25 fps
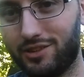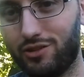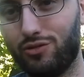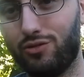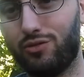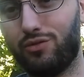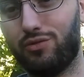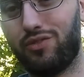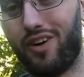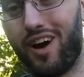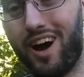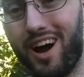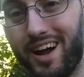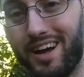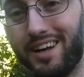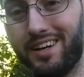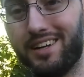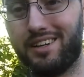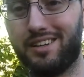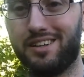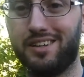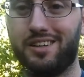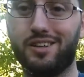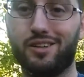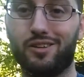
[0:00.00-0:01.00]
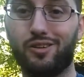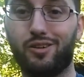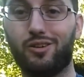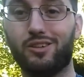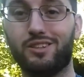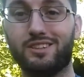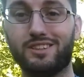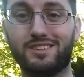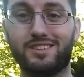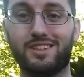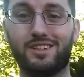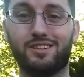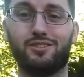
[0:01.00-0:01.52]
to find the
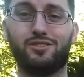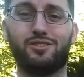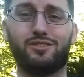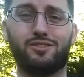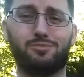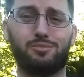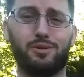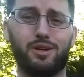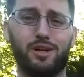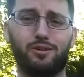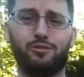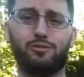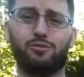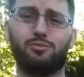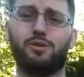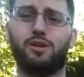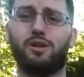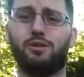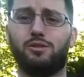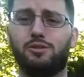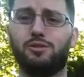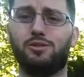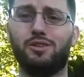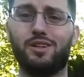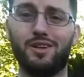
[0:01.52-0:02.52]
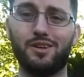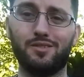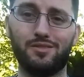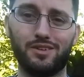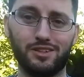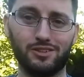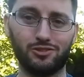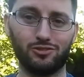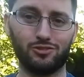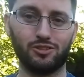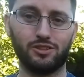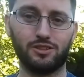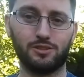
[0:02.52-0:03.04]
Alolan Executors, but I will probably do that
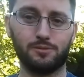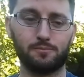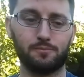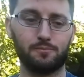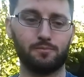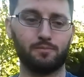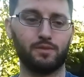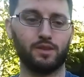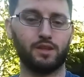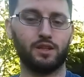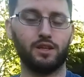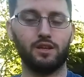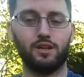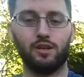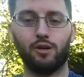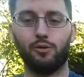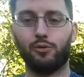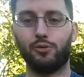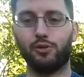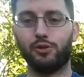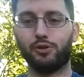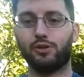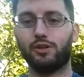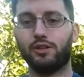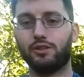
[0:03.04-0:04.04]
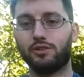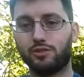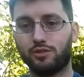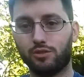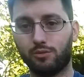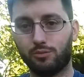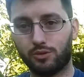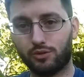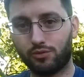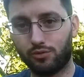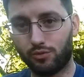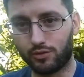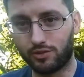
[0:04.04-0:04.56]
eventually. Thank you guys so
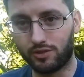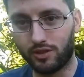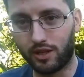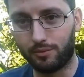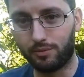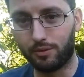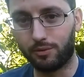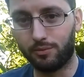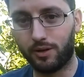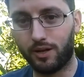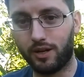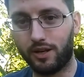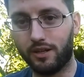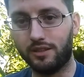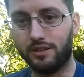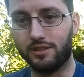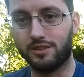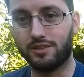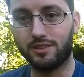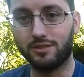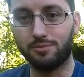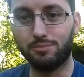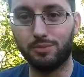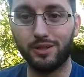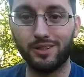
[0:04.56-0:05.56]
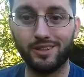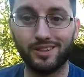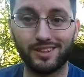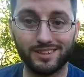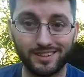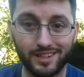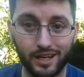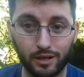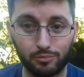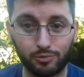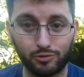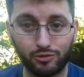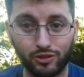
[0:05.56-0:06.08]
much for stopping by. This has been
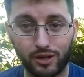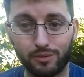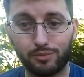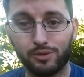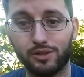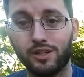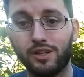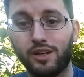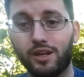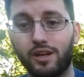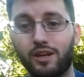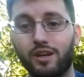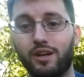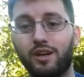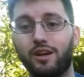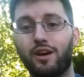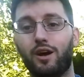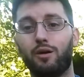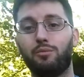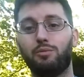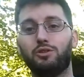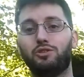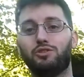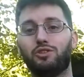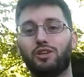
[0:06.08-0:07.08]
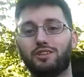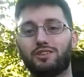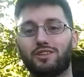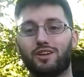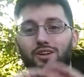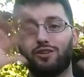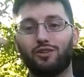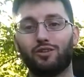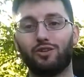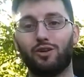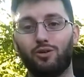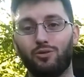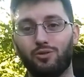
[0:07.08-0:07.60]
DapperDraby. I bid you guys
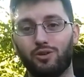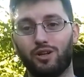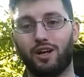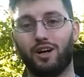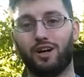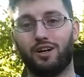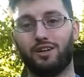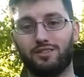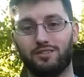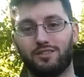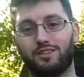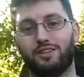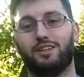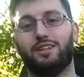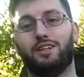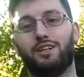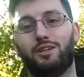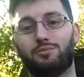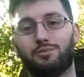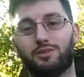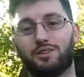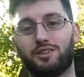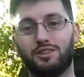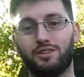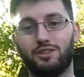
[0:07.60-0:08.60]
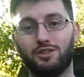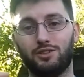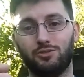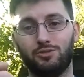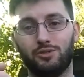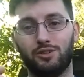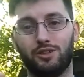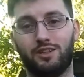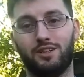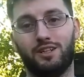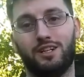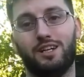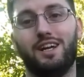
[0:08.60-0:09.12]
Alola, and I hope to see you
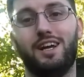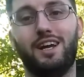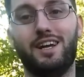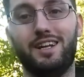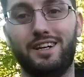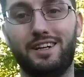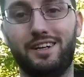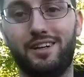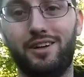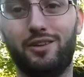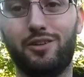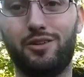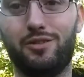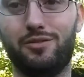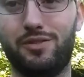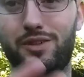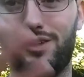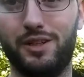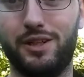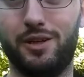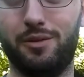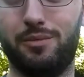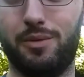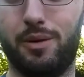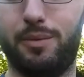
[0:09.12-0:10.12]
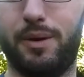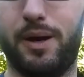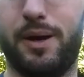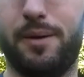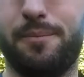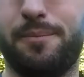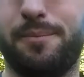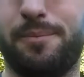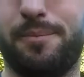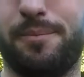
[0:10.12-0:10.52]
in another video. Bye-bye.